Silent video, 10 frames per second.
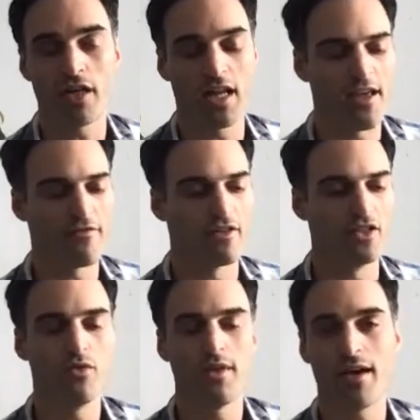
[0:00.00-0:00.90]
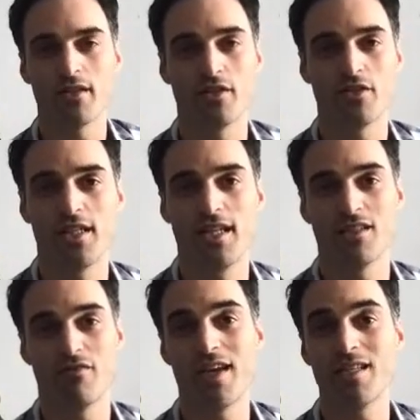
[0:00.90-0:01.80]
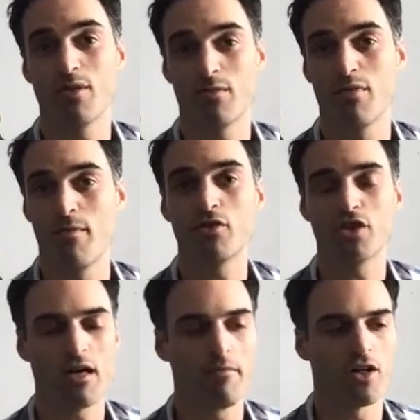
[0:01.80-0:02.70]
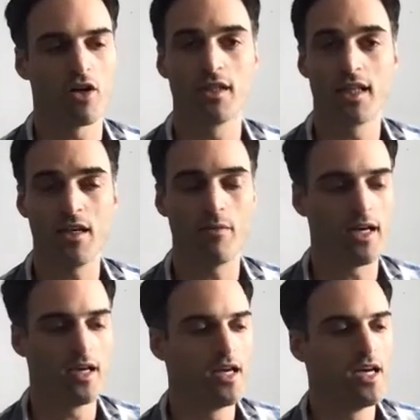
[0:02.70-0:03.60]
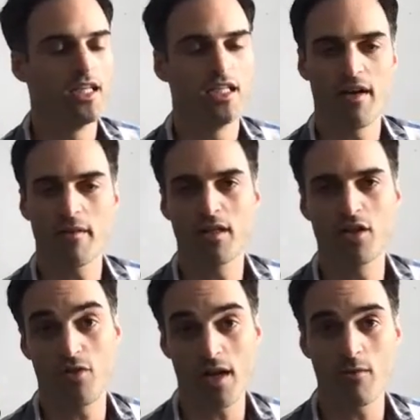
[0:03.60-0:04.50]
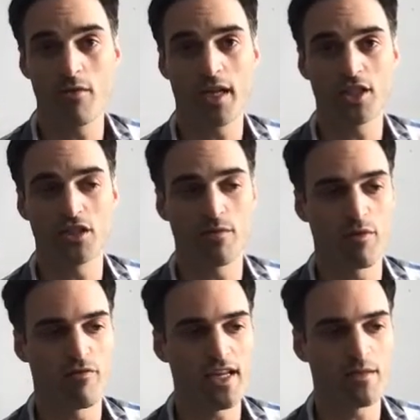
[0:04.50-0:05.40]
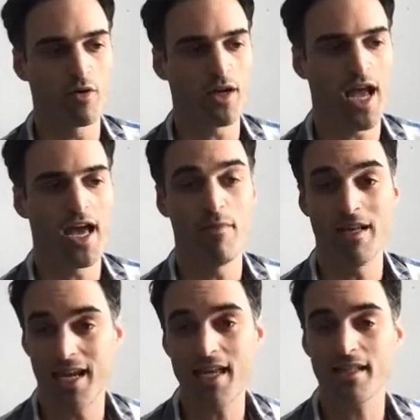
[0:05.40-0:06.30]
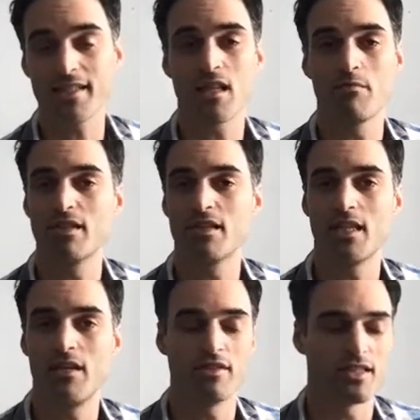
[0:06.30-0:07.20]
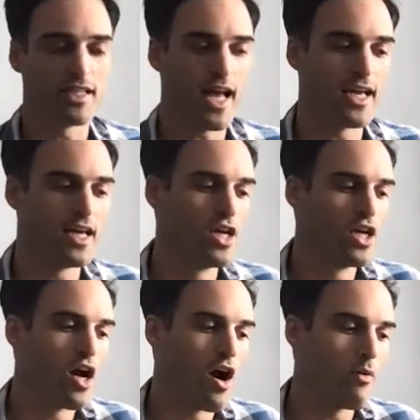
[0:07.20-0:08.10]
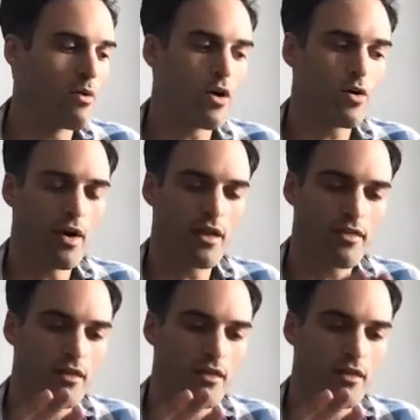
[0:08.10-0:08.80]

life in 2013 as a Facebook promotion company called Kiwi, developed an incredible relationship with Facebook, and maintain that side of the business even today. We work with